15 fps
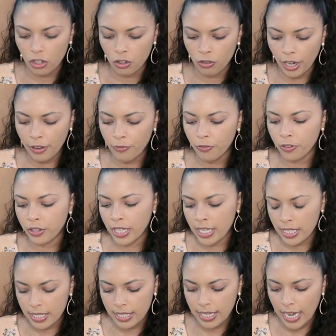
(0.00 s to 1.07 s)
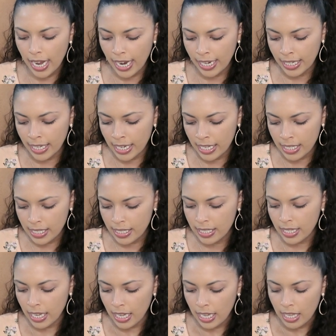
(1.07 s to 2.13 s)
gratefulness, kindness,
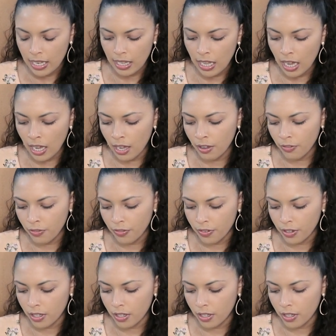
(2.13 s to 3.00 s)
love,